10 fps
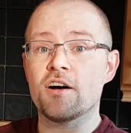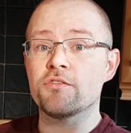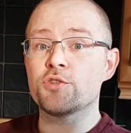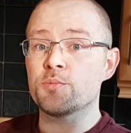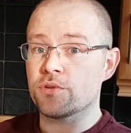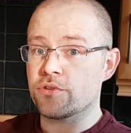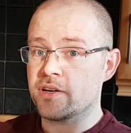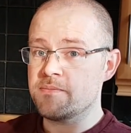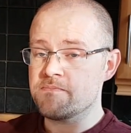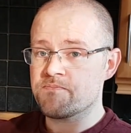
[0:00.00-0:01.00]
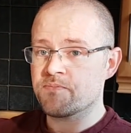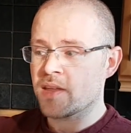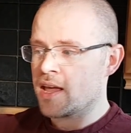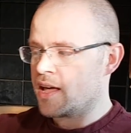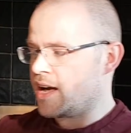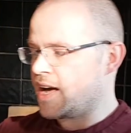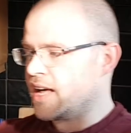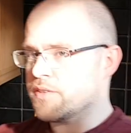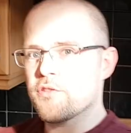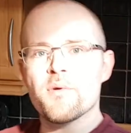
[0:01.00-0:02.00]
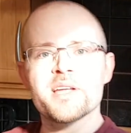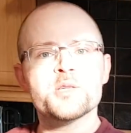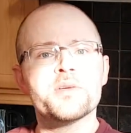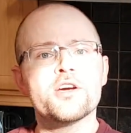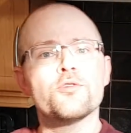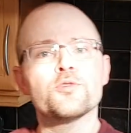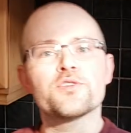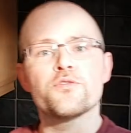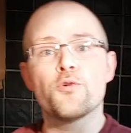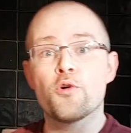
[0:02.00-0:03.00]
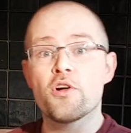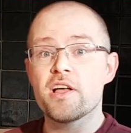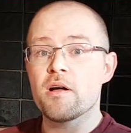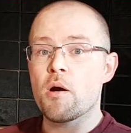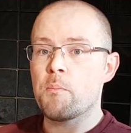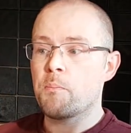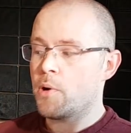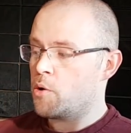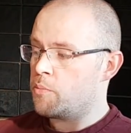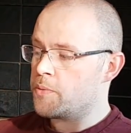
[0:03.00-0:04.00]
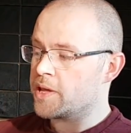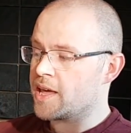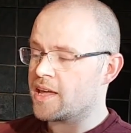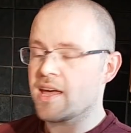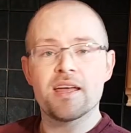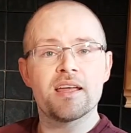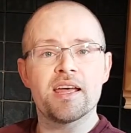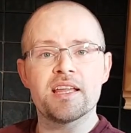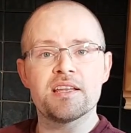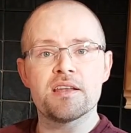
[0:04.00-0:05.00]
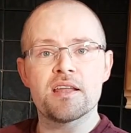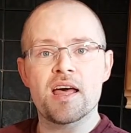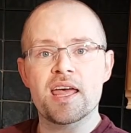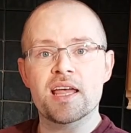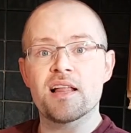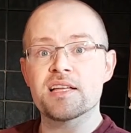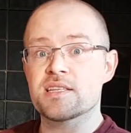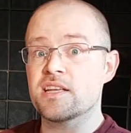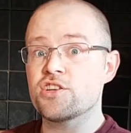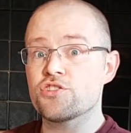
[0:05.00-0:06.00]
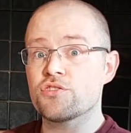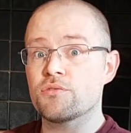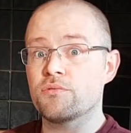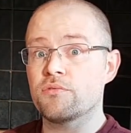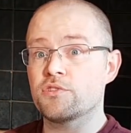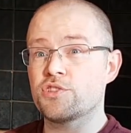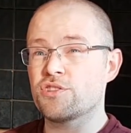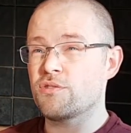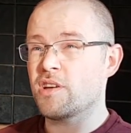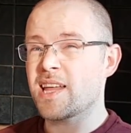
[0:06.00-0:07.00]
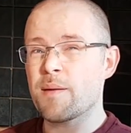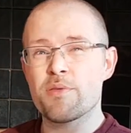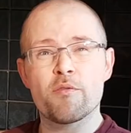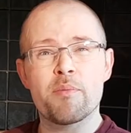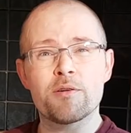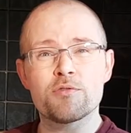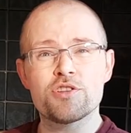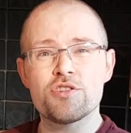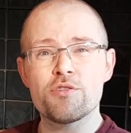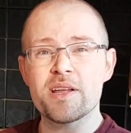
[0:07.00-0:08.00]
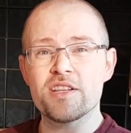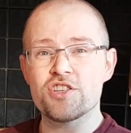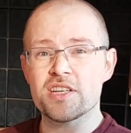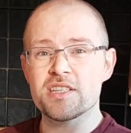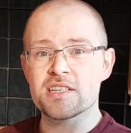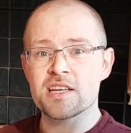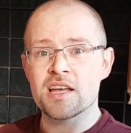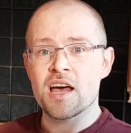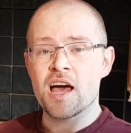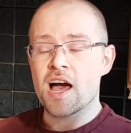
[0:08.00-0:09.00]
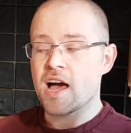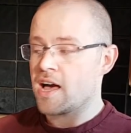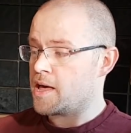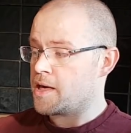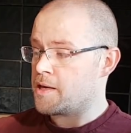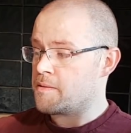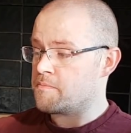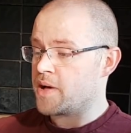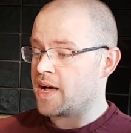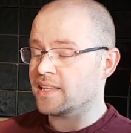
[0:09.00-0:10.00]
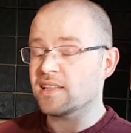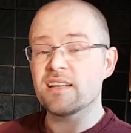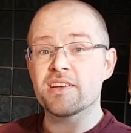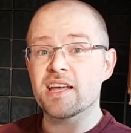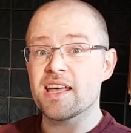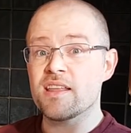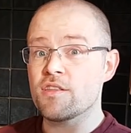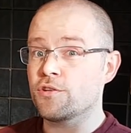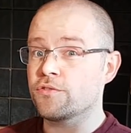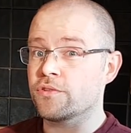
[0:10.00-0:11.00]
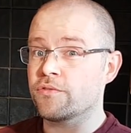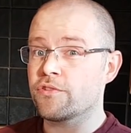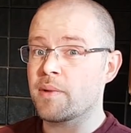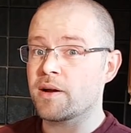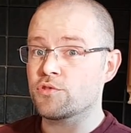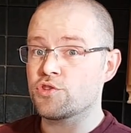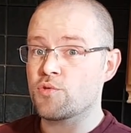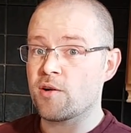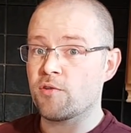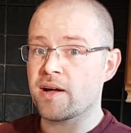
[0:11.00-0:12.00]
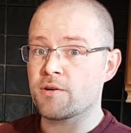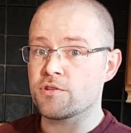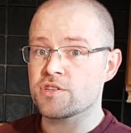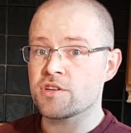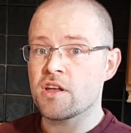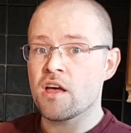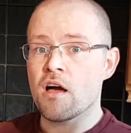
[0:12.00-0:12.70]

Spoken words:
of double cream, and the recipe calls for popping it in a glass dish to a depth of about 2 inches and leaving it in the oven for about 12 hours.